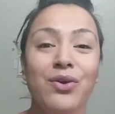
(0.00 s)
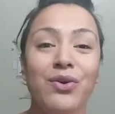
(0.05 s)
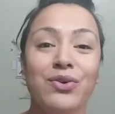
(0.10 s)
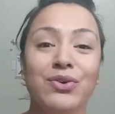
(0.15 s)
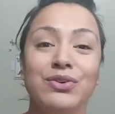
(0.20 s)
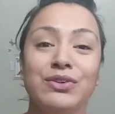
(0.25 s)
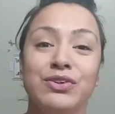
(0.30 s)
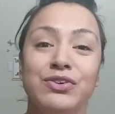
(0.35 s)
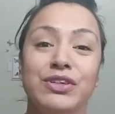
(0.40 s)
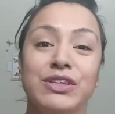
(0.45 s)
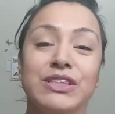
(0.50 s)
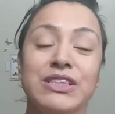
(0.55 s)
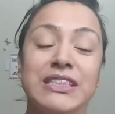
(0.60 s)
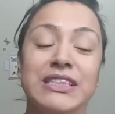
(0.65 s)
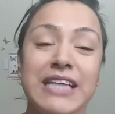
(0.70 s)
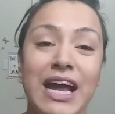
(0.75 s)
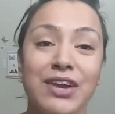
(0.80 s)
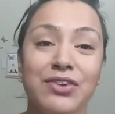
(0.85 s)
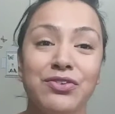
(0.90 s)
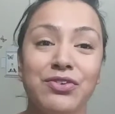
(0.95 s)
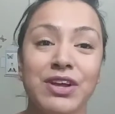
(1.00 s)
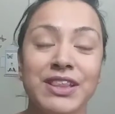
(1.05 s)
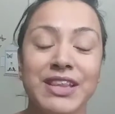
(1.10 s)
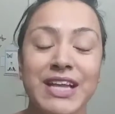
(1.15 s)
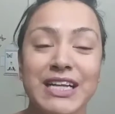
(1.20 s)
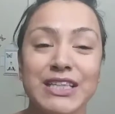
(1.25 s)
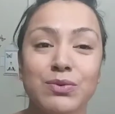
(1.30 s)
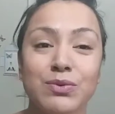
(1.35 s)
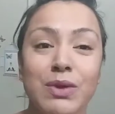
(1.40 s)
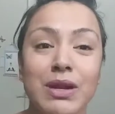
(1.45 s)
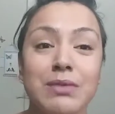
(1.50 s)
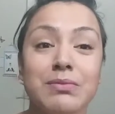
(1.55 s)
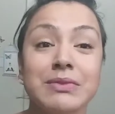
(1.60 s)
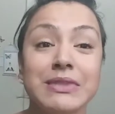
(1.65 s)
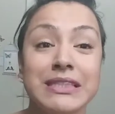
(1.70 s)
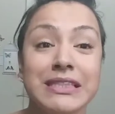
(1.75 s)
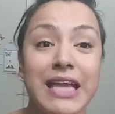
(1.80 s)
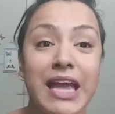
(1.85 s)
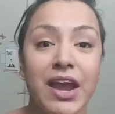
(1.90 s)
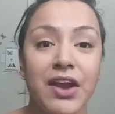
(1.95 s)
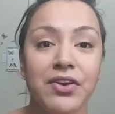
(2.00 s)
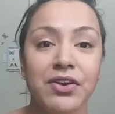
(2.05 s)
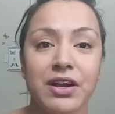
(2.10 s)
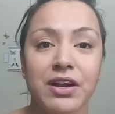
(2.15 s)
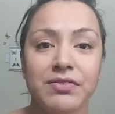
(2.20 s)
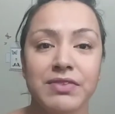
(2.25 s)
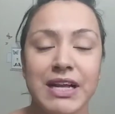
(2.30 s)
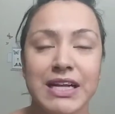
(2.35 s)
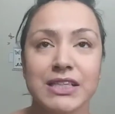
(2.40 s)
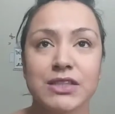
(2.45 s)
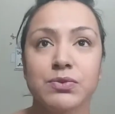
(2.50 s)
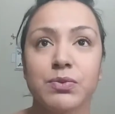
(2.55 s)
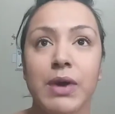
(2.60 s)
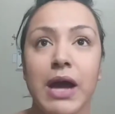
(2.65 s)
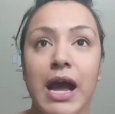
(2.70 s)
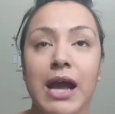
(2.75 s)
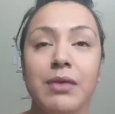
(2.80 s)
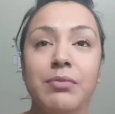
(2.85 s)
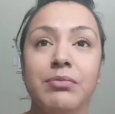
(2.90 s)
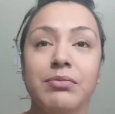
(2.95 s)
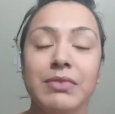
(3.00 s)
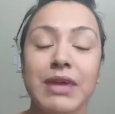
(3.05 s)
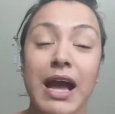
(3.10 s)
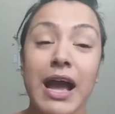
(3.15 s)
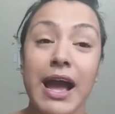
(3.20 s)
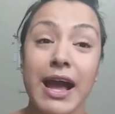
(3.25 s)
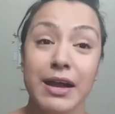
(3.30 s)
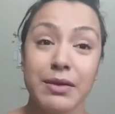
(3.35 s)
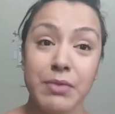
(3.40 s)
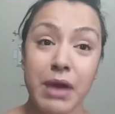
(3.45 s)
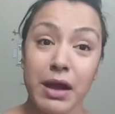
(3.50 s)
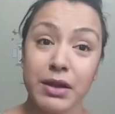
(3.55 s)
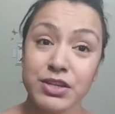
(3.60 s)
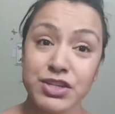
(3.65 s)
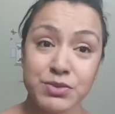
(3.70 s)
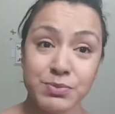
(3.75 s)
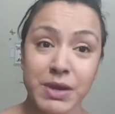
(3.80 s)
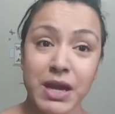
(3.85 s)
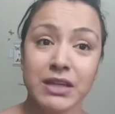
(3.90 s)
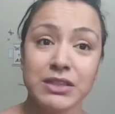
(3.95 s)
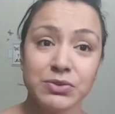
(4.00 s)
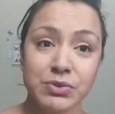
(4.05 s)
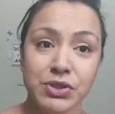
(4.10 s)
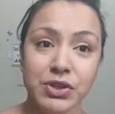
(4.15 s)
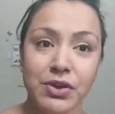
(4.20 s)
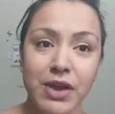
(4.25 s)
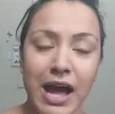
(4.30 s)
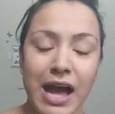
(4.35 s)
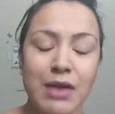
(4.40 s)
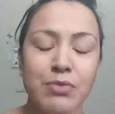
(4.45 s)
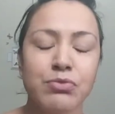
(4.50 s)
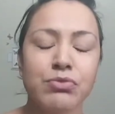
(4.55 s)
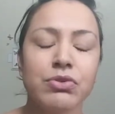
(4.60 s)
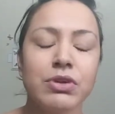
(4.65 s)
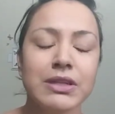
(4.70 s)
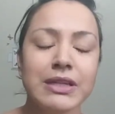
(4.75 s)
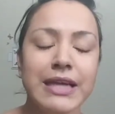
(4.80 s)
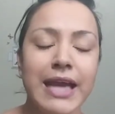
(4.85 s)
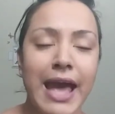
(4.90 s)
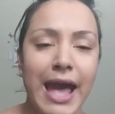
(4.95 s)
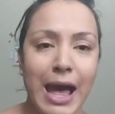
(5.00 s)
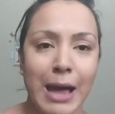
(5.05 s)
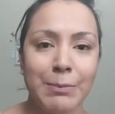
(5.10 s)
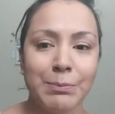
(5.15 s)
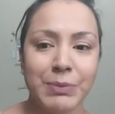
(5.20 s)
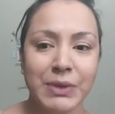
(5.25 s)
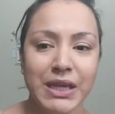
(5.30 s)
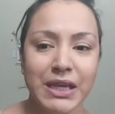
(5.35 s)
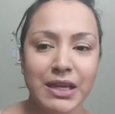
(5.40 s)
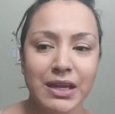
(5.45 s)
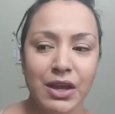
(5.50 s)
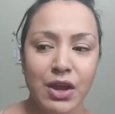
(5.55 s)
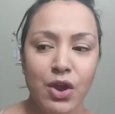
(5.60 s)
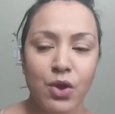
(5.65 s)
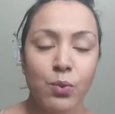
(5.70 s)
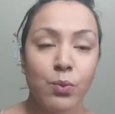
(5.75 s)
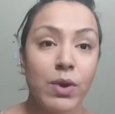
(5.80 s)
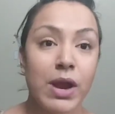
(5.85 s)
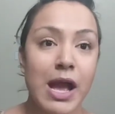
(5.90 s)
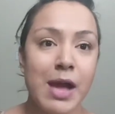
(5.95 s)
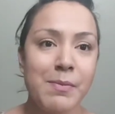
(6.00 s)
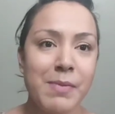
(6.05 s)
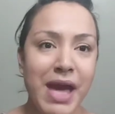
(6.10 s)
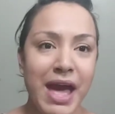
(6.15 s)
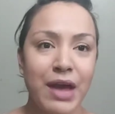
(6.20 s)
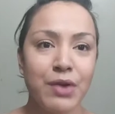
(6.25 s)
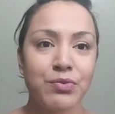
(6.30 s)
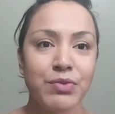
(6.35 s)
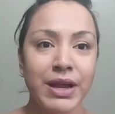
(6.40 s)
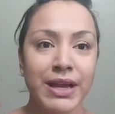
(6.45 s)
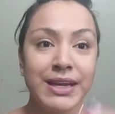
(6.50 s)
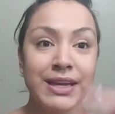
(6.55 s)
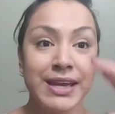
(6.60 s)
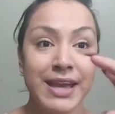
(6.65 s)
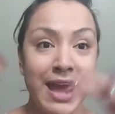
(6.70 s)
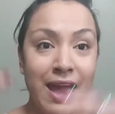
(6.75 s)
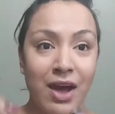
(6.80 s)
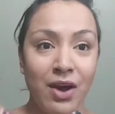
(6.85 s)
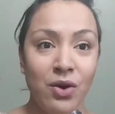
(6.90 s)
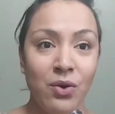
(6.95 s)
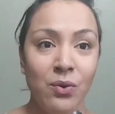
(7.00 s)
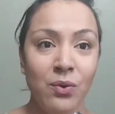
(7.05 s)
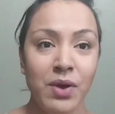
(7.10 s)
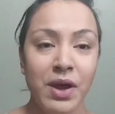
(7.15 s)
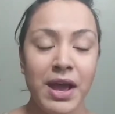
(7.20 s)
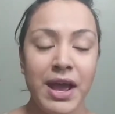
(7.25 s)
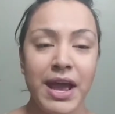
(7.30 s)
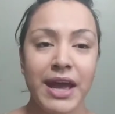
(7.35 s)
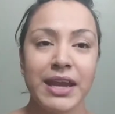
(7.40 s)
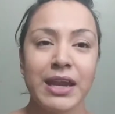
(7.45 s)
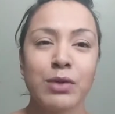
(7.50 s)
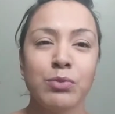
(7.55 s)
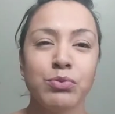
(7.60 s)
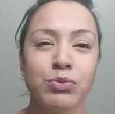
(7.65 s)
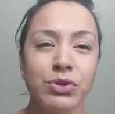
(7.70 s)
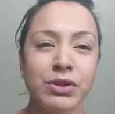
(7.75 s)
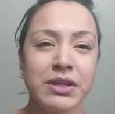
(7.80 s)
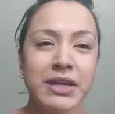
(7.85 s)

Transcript: I know, Sandra, that's what I'm scared of. That's what I'm, to be honest with you, I'm really happy where I'm at right now.